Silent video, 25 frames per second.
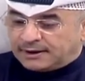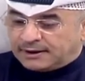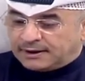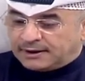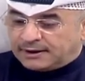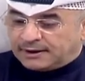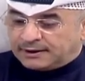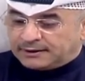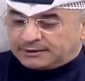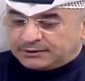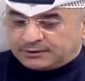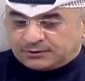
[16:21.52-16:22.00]

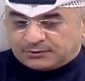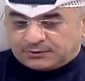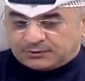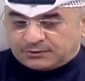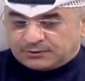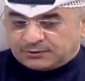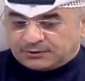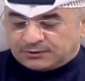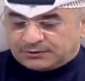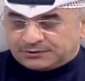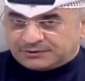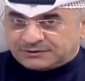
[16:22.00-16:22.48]
You
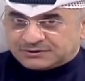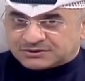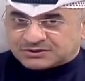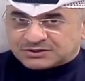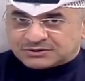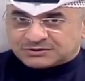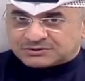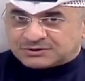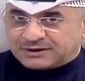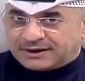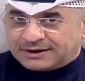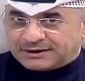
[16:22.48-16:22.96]
know, this
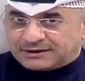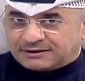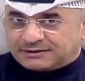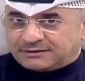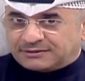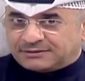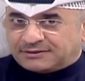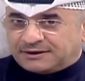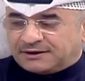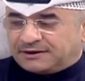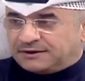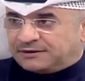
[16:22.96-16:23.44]
is like
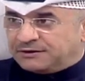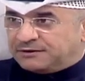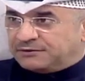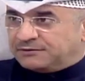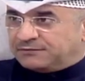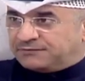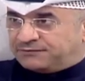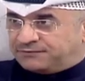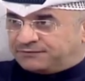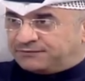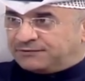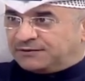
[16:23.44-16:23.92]
the end
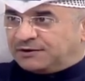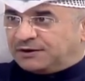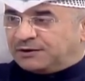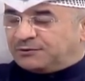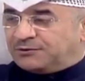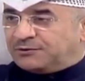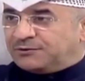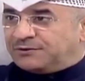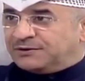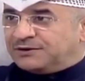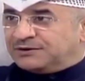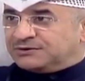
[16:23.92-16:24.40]
of
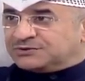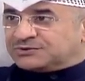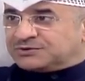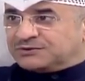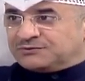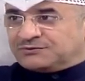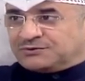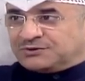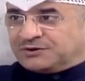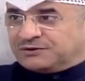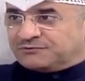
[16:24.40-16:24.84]
our interview.